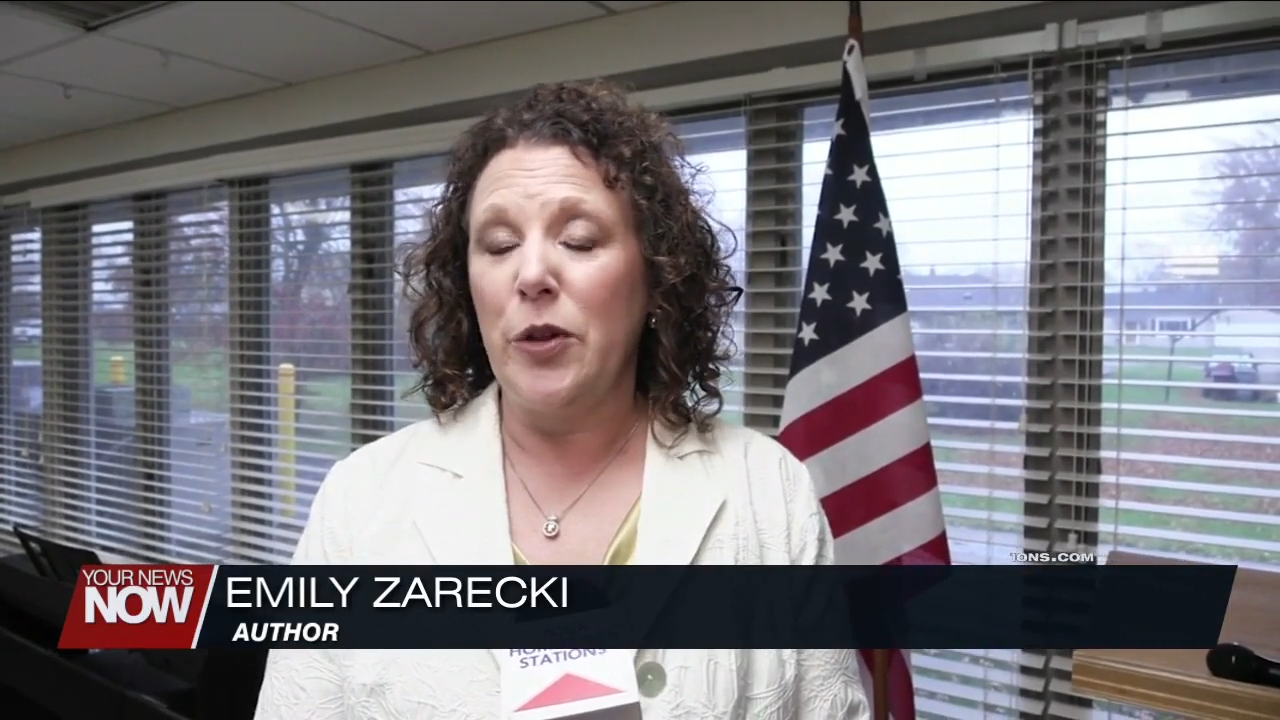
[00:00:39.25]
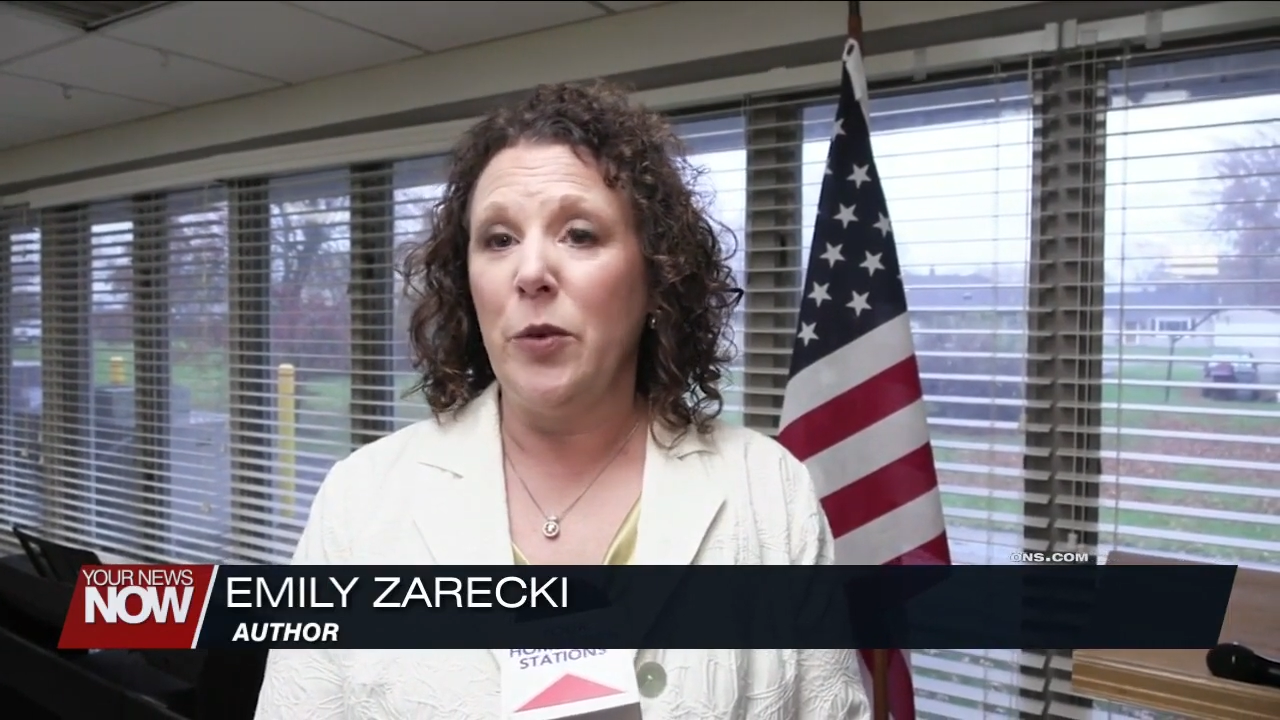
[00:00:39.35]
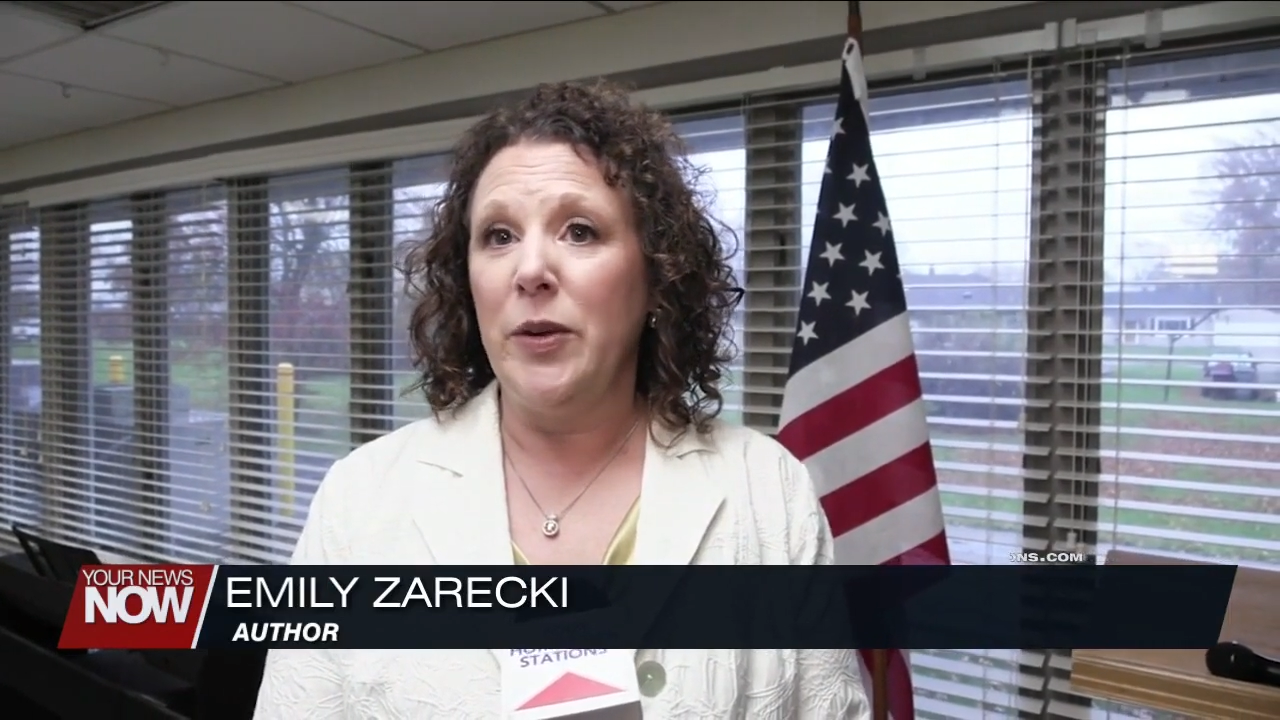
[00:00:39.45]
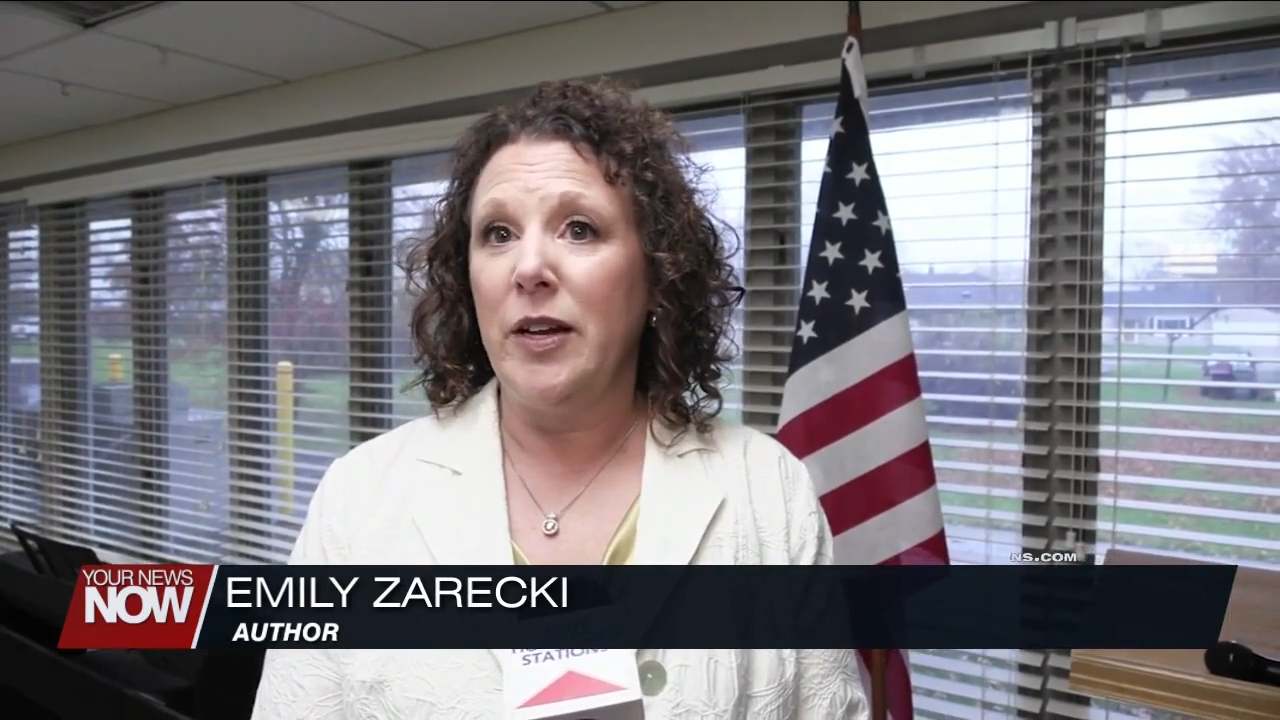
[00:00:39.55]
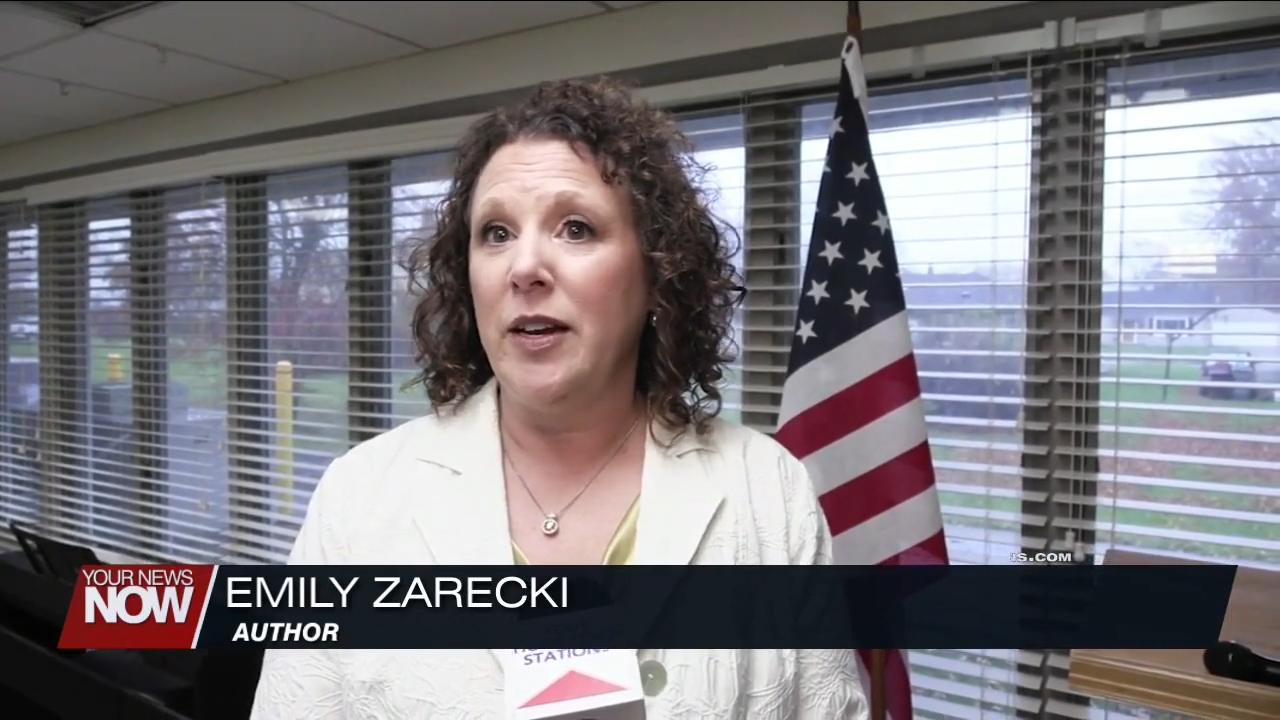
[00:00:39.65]

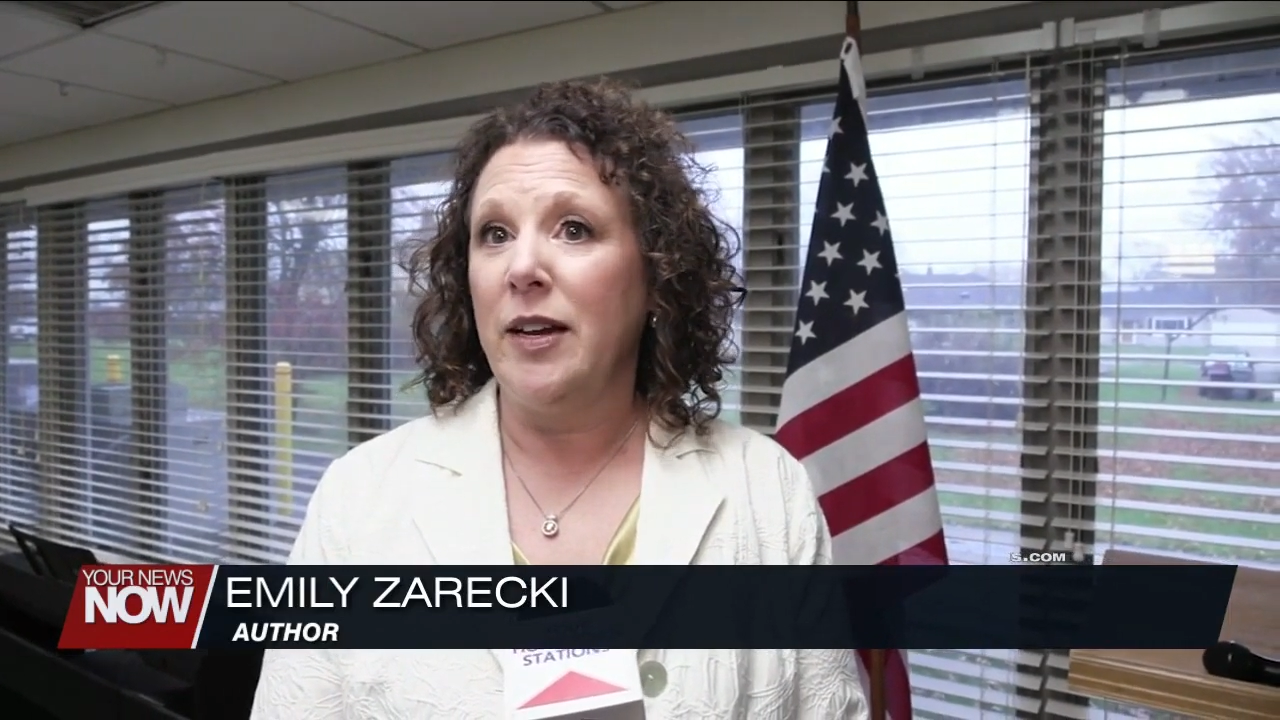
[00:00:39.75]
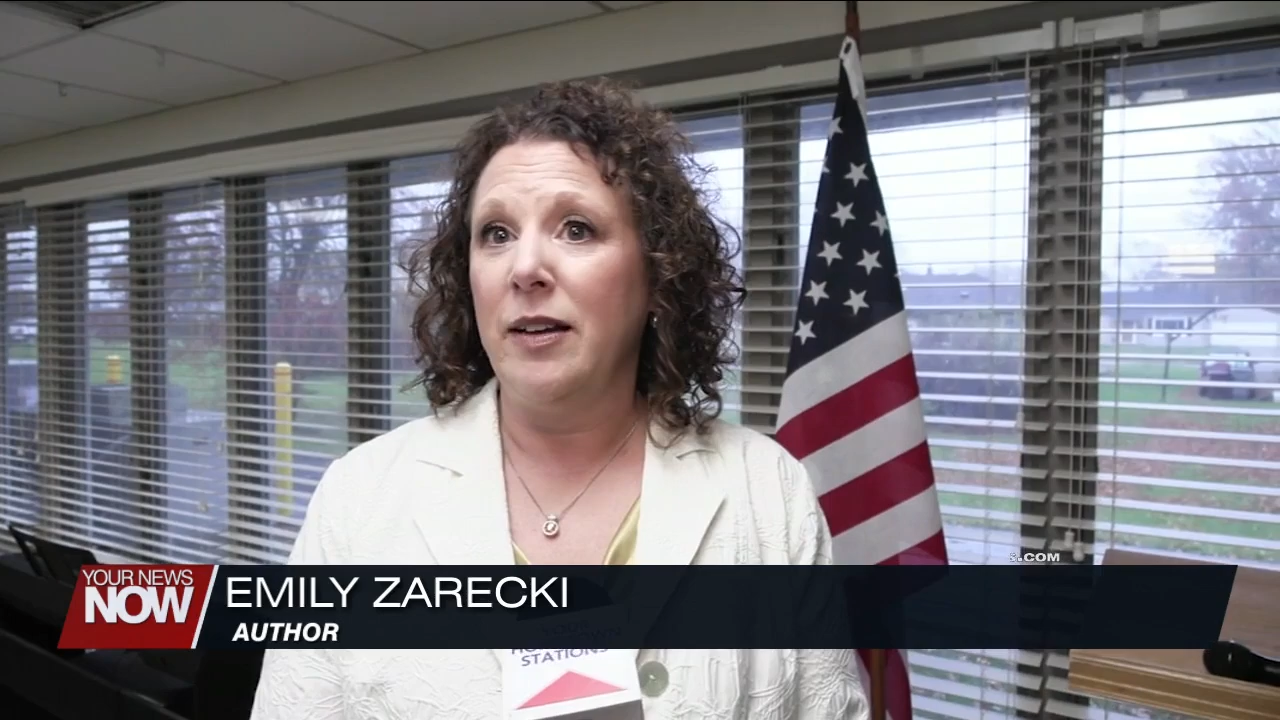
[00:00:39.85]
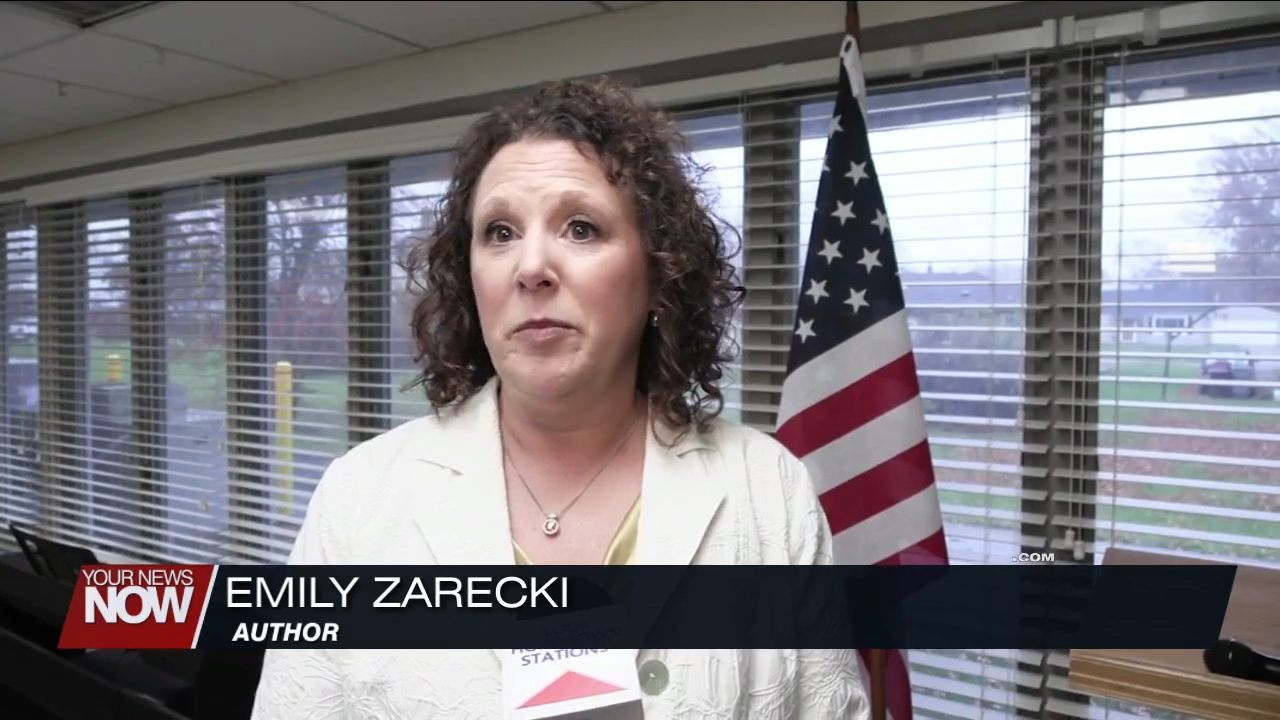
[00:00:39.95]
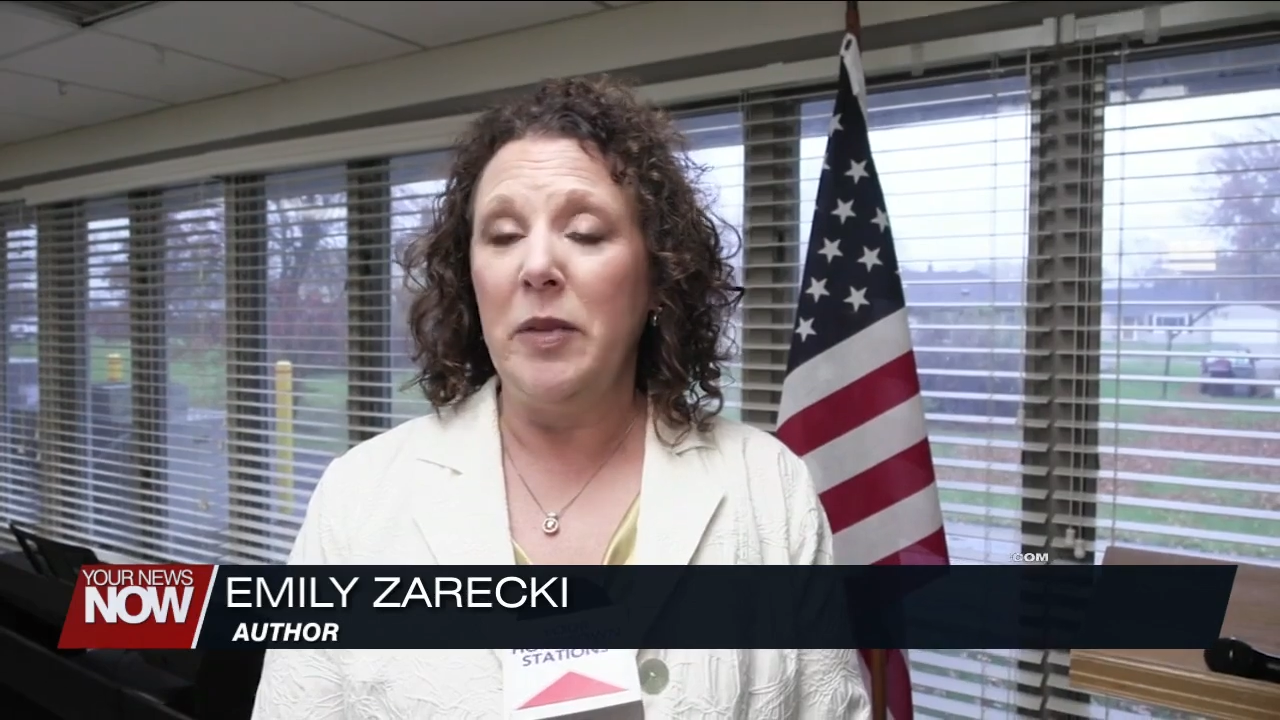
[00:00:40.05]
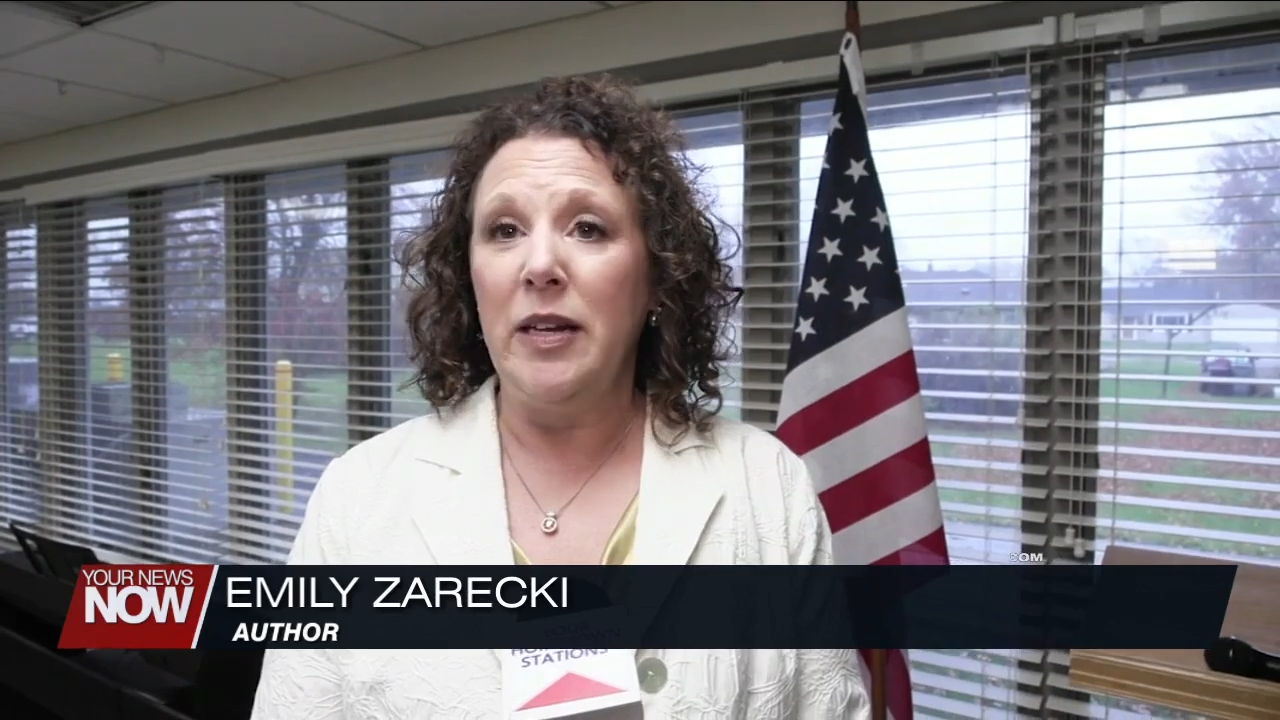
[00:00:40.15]
Are we going to